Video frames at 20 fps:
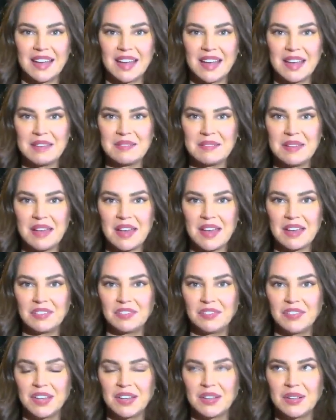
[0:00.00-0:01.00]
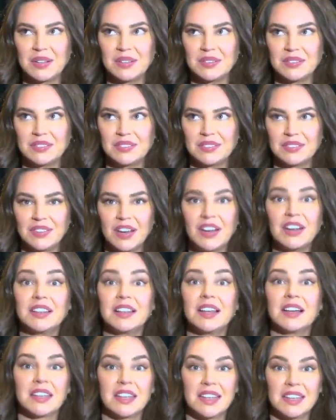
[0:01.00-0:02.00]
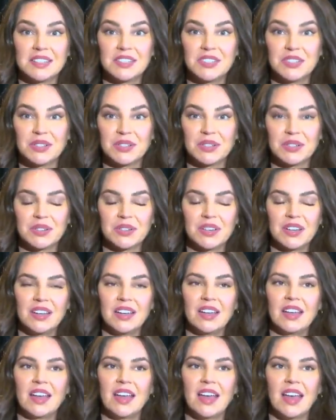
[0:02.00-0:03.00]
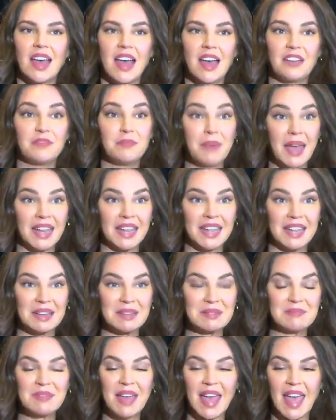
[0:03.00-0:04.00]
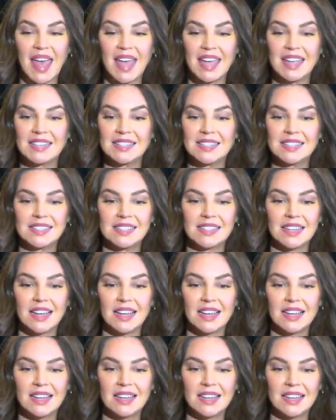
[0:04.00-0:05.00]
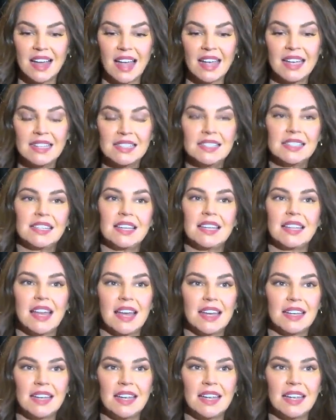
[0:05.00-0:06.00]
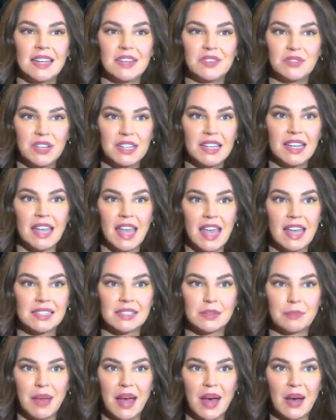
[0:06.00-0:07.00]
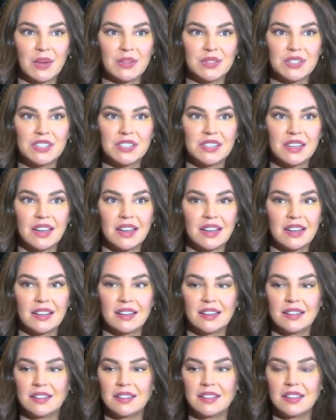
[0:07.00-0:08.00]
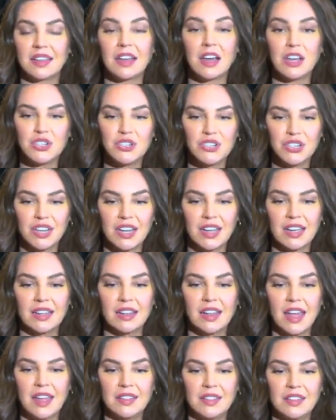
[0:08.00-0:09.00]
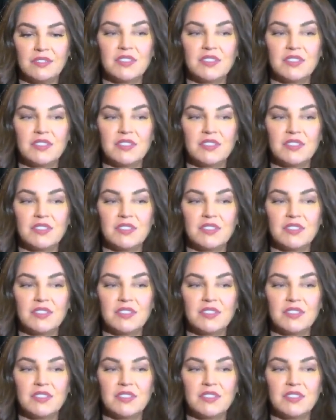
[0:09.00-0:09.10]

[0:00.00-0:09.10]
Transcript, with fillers: I, I feel very lucky to have met him, and uh, I can see that he really cares about uh, the country and, and, the